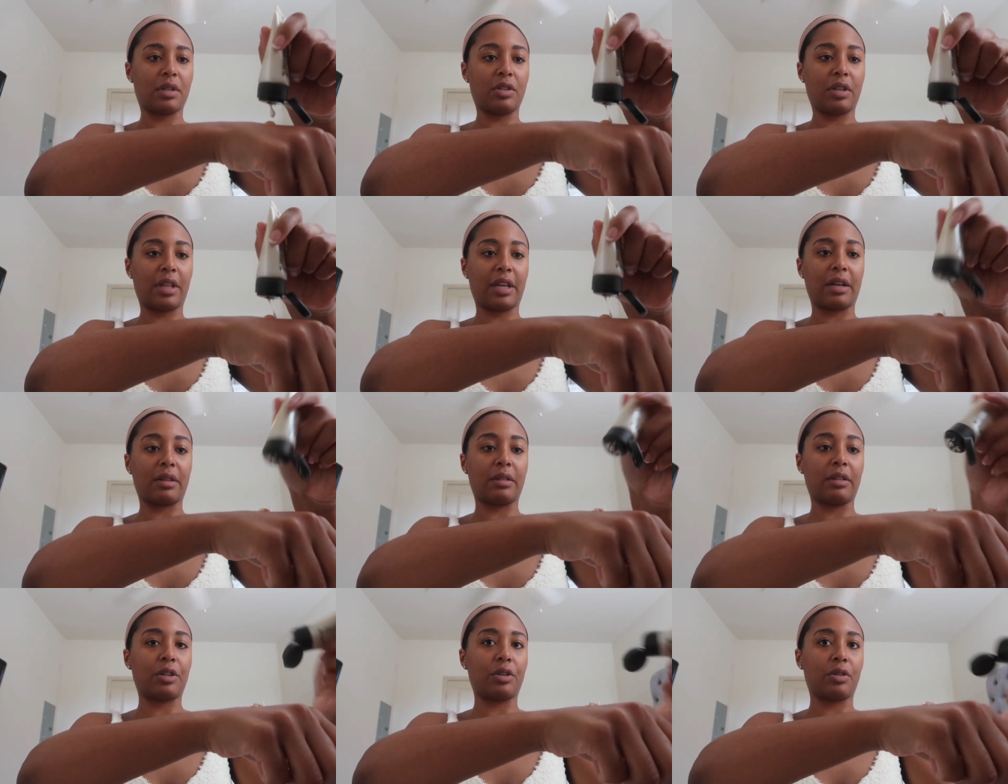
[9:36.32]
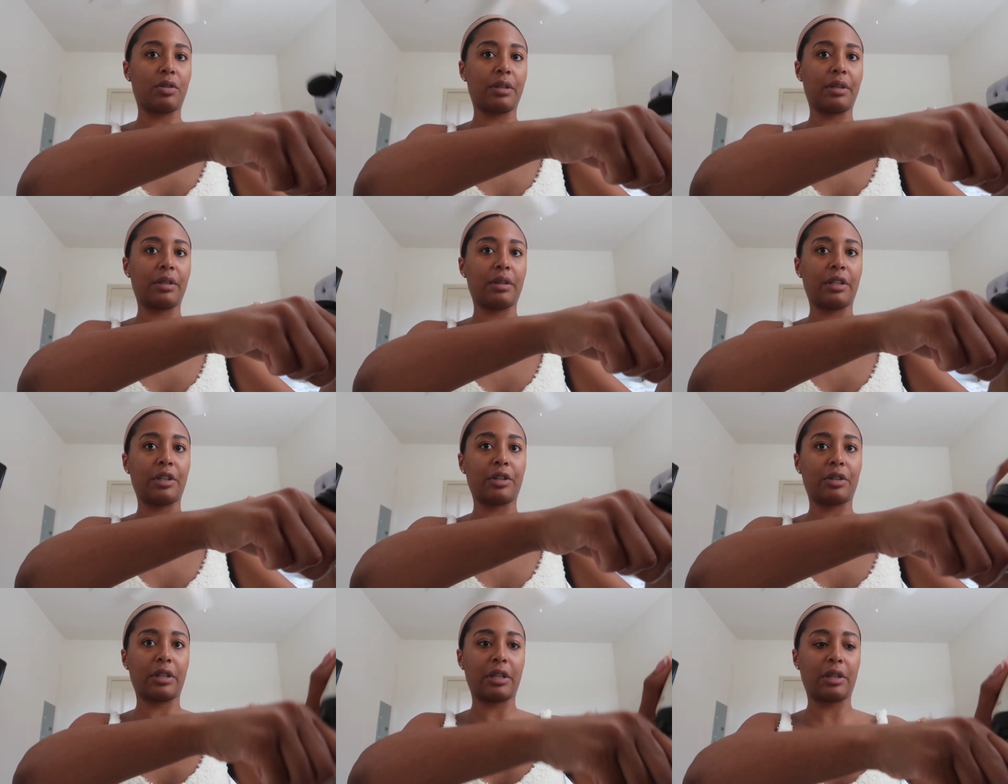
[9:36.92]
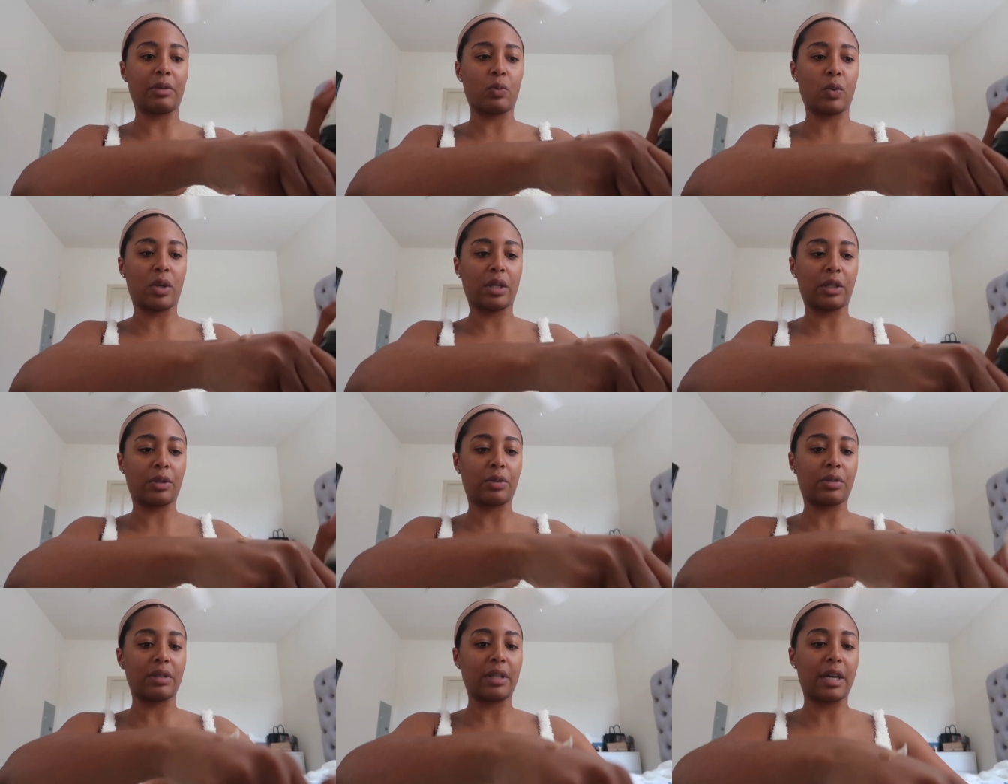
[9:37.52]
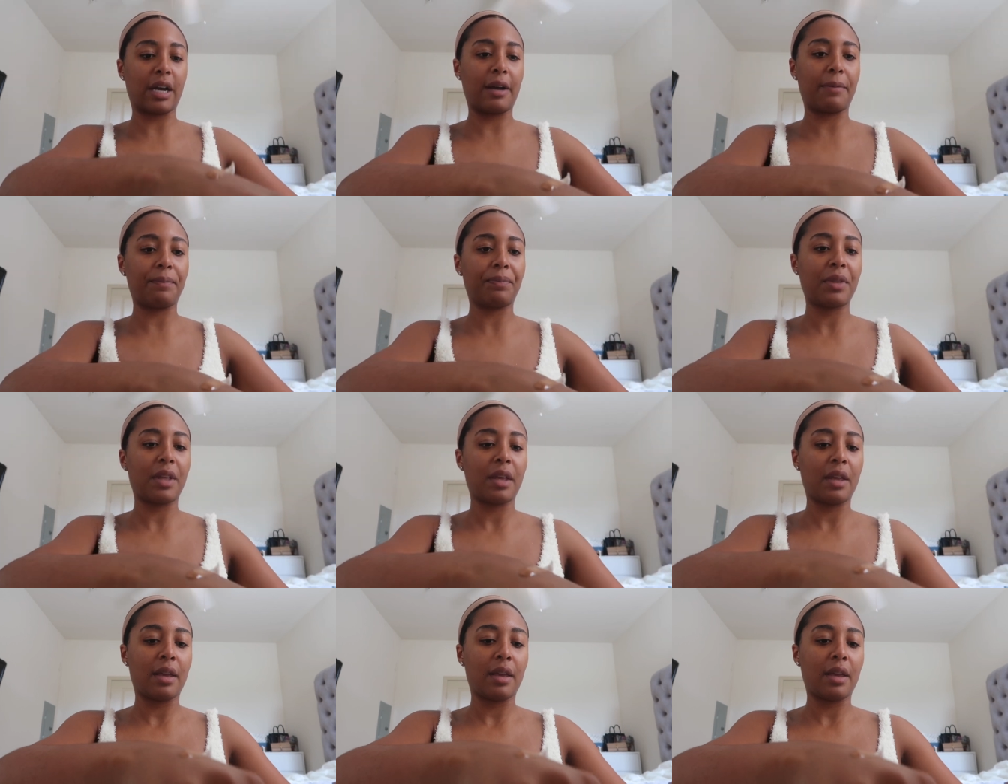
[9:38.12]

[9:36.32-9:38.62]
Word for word: Like literally, literally one little dot.